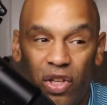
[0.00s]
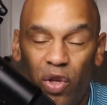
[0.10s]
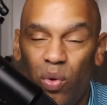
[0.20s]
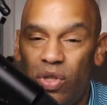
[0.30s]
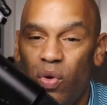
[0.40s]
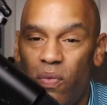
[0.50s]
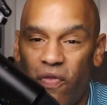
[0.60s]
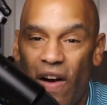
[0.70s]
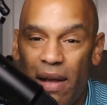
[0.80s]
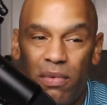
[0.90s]
YouTube
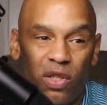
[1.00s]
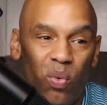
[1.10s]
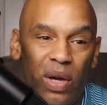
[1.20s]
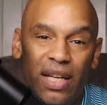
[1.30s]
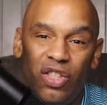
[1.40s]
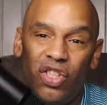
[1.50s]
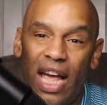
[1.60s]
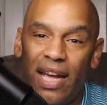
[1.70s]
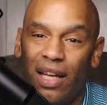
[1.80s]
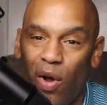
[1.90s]
fight between
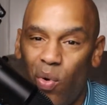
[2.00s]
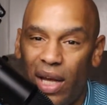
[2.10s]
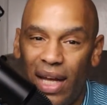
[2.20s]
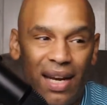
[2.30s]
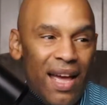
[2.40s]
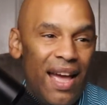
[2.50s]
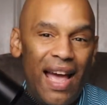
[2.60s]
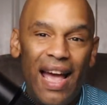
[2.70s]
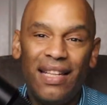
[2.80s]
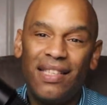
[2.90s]
Jake Logan
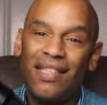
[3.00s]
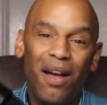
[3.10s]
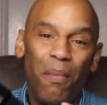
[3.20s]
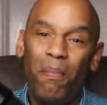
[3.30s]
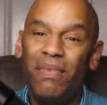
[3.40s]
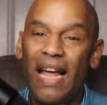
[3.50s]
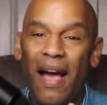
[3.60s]
and some